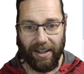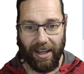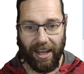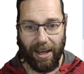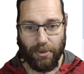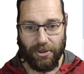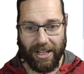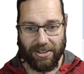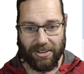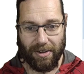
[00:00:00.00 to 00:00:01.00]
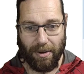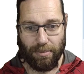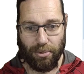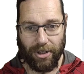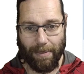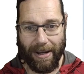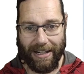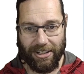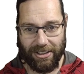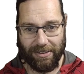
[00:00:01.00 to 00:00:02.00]
And we'll see it's brought up a
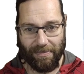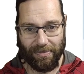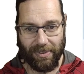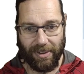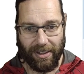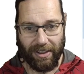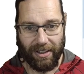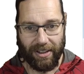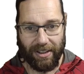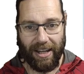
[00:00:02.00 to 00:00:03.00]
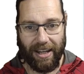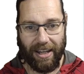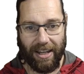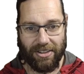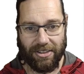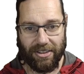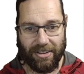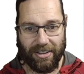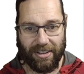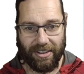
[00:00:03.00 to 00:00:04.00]
list. It's
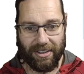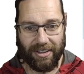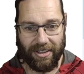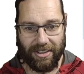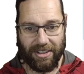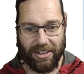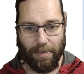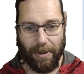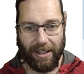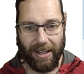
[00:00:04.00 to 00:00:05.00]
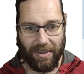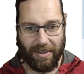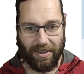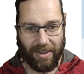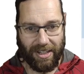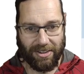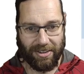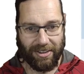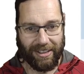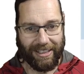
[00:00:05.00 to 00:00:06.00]
skipping
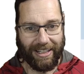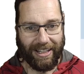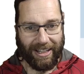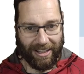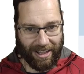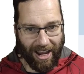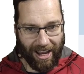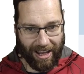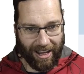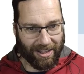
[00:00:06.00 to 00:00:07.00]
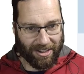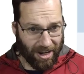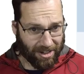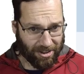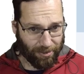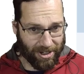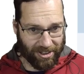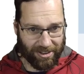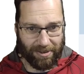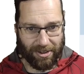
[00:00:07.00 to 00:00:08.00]
these. Here's the
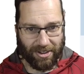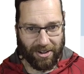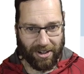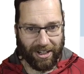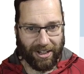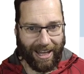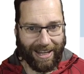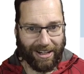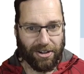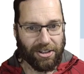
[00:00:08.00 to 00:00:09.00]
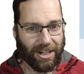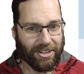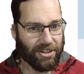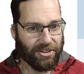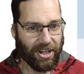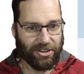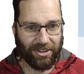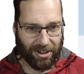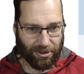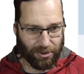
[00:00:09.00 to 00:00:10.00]
reason, because it's got an initialization section,
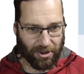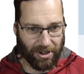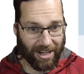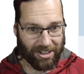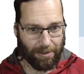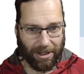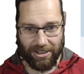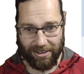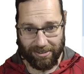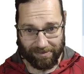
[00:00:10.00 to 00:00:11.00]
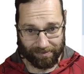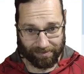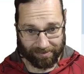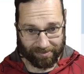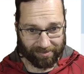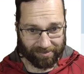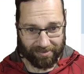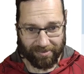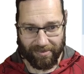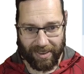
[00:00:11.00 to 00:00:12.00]
and it's also in our skip list.
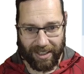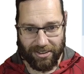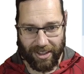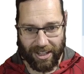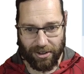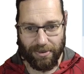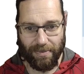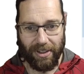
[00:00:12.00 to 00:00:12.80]
So that's cool.